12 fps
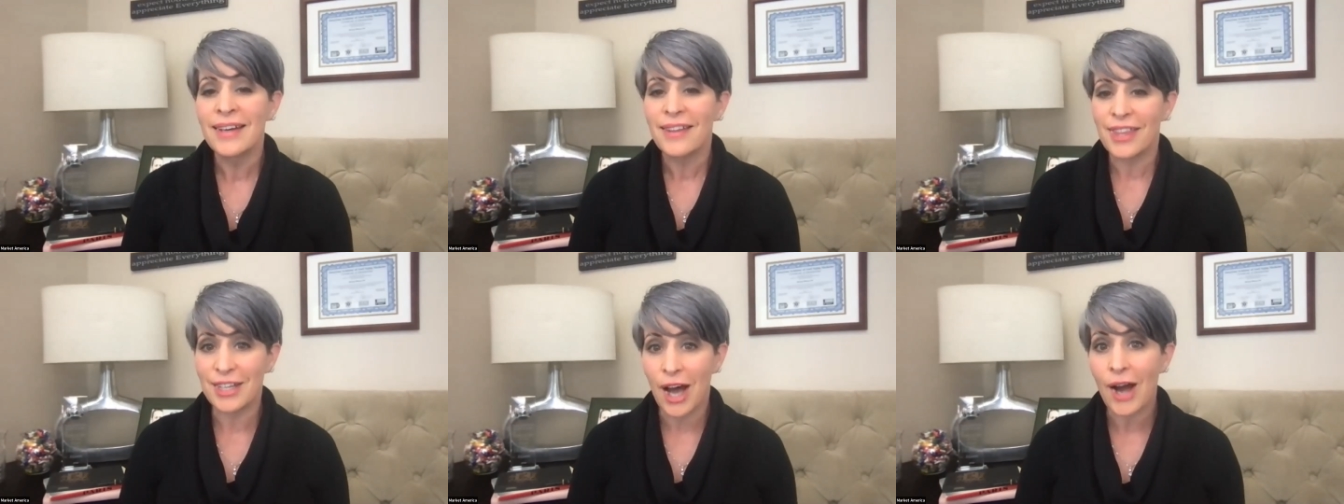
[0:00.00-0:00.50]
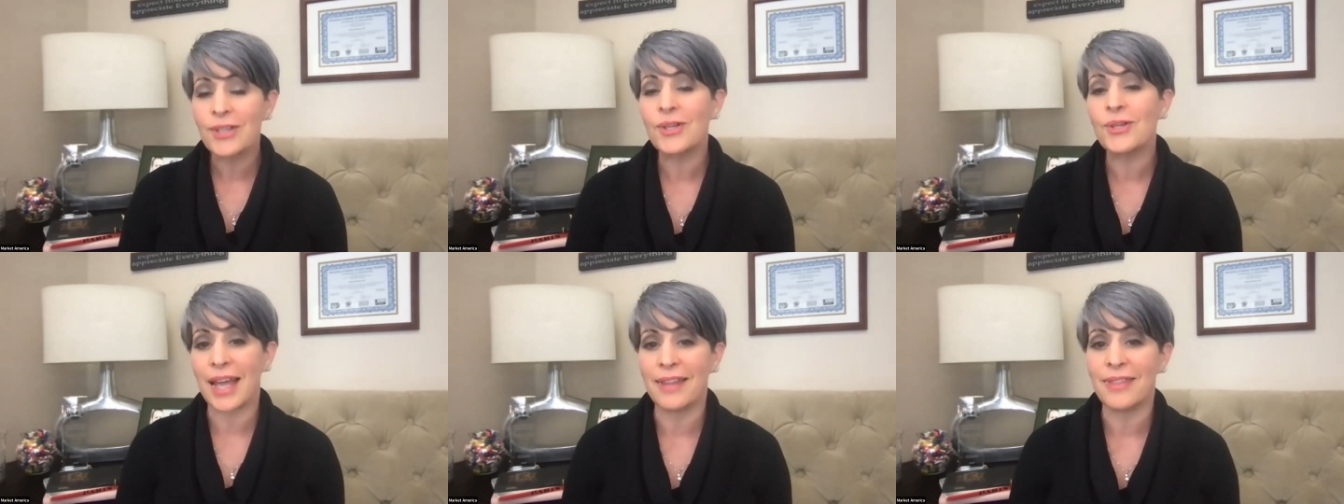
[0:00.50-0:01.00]
the
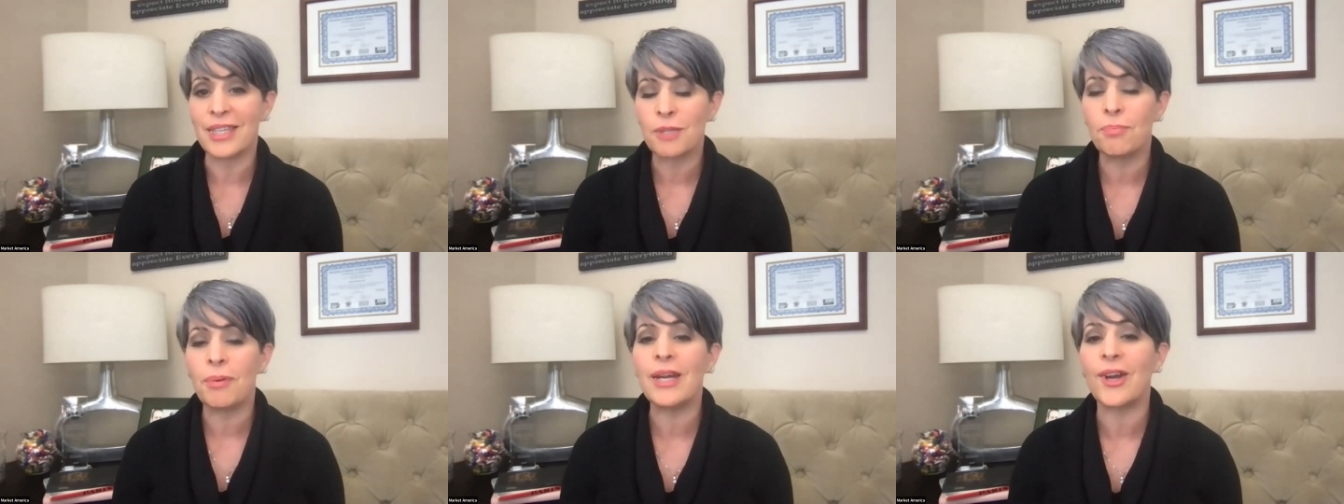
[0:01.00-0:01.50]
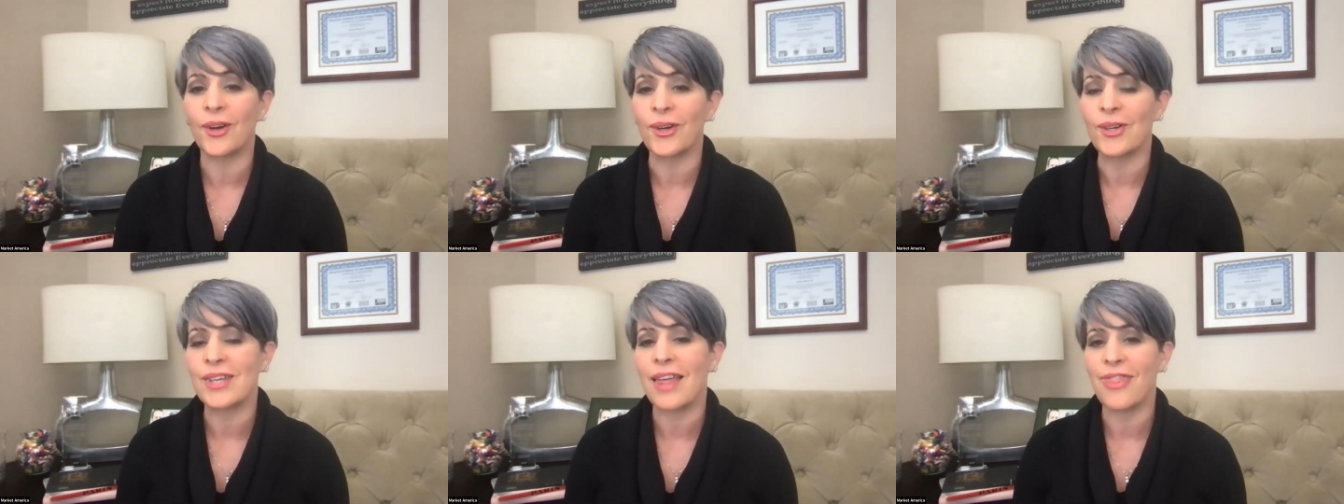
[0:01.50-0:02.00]
doctors and the
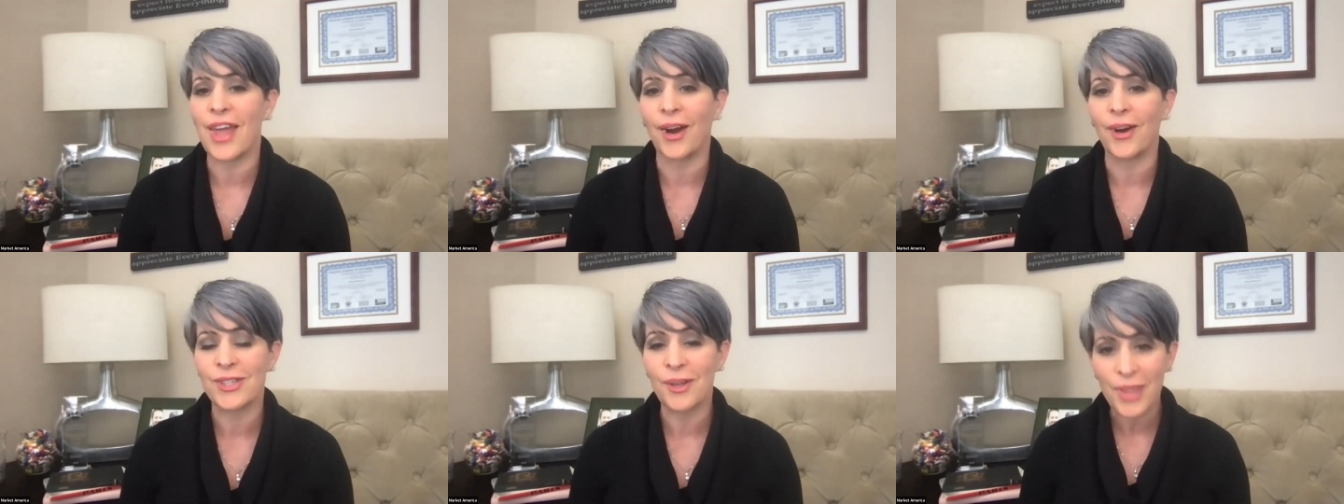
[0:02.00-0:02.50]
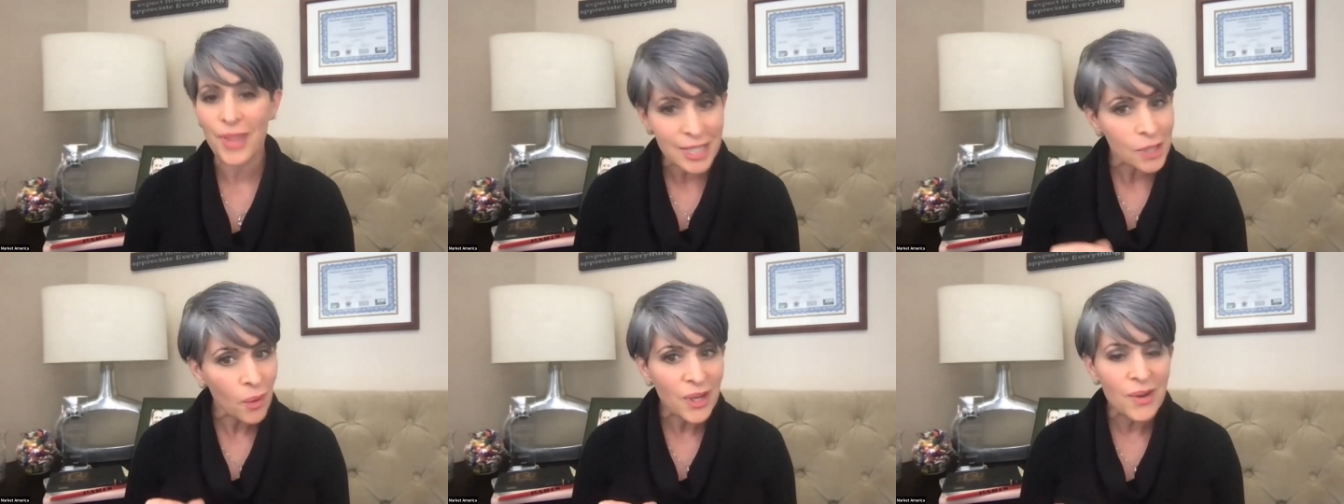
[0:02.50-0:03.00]
speakers there. So this
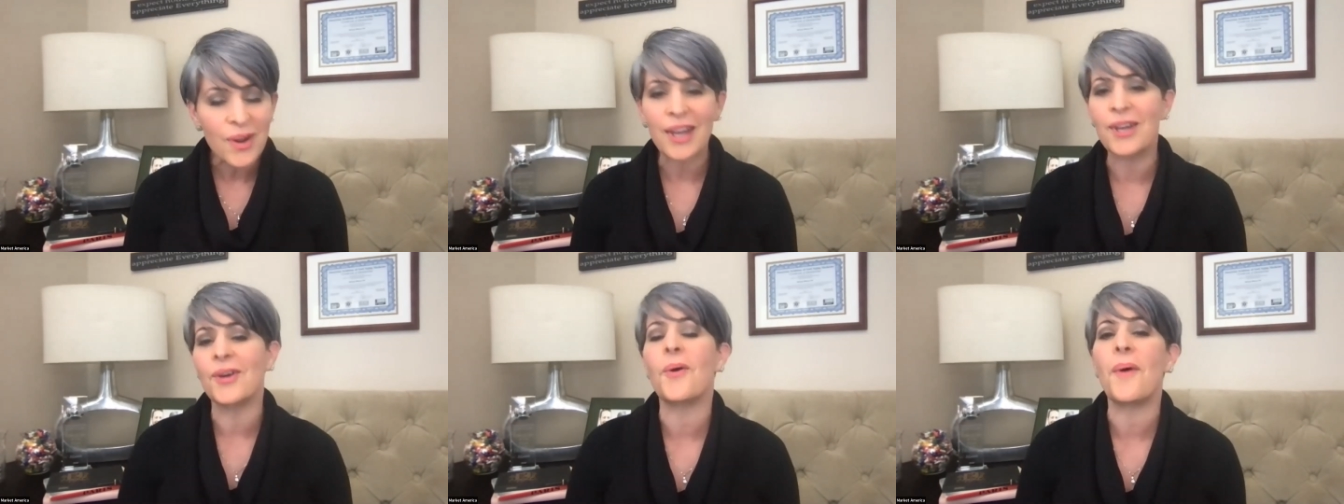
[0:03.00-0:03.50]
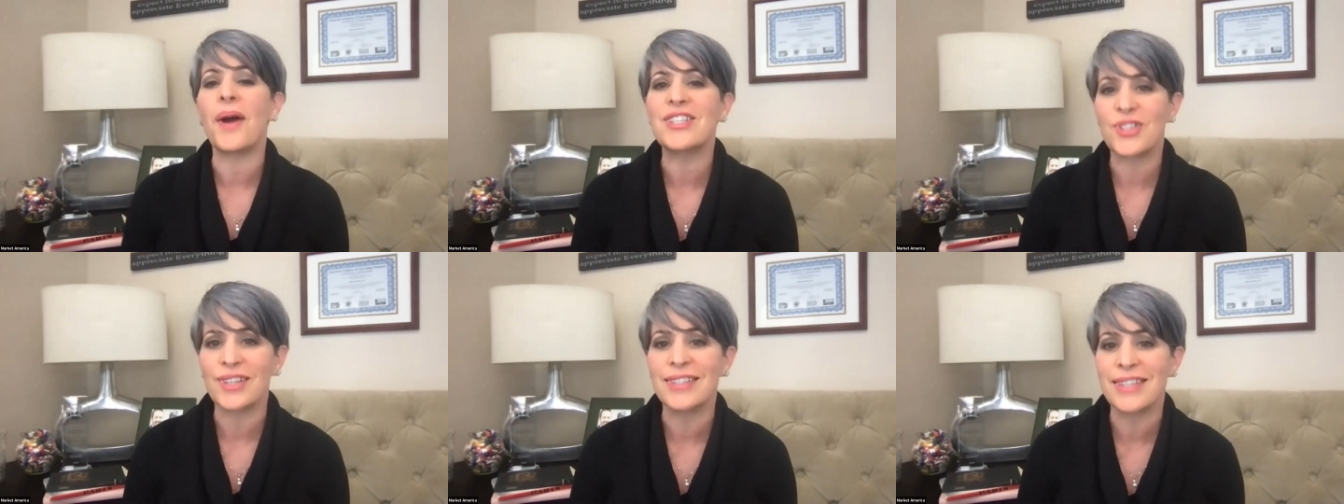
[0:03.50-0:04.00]
is where you get your
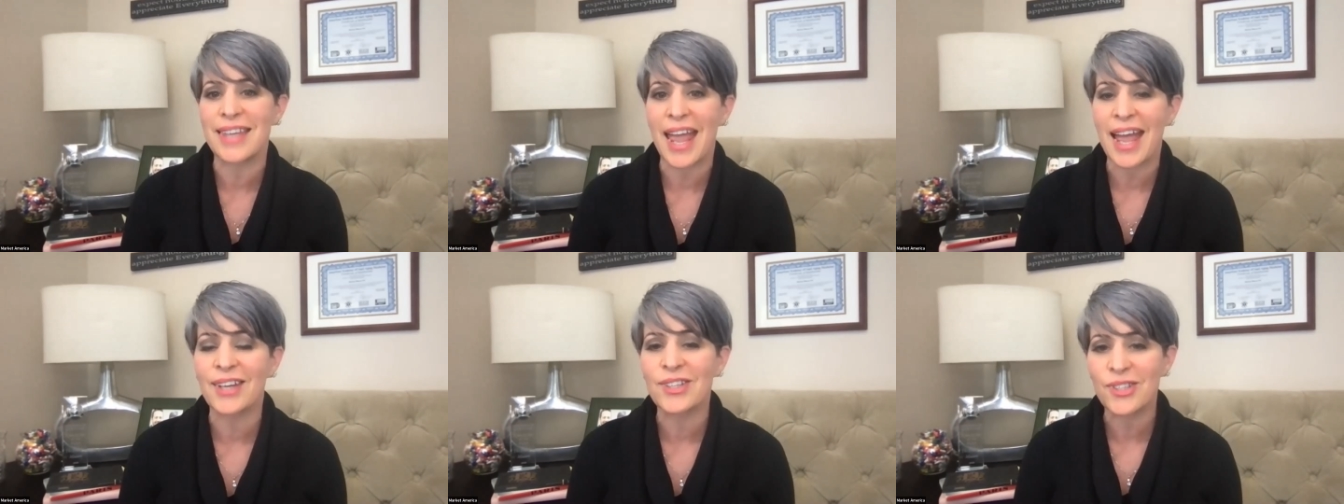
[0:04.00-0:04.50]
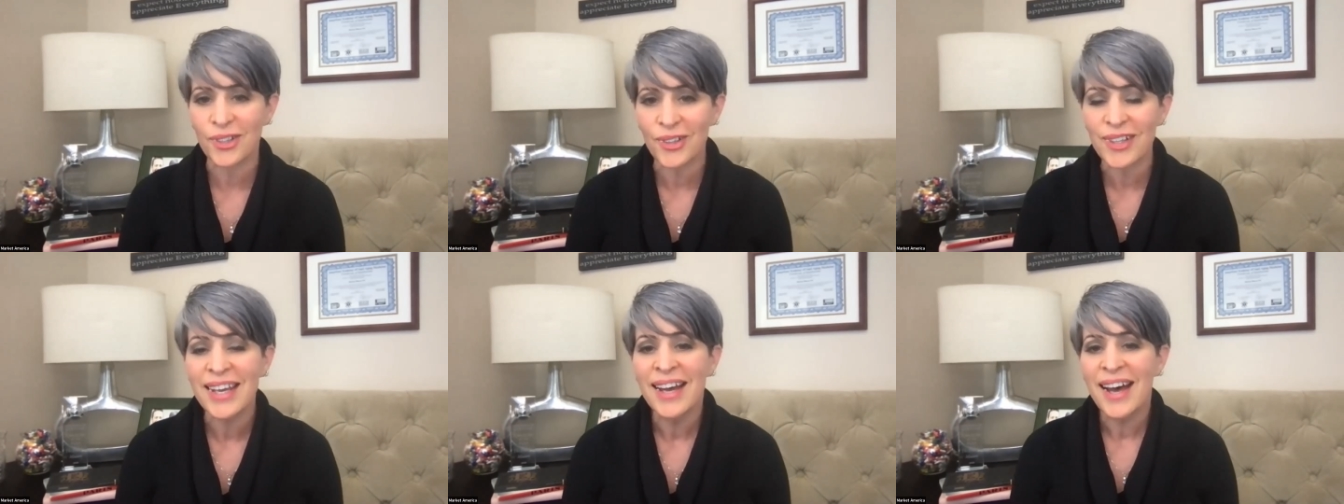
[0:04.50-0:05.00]
questions answered.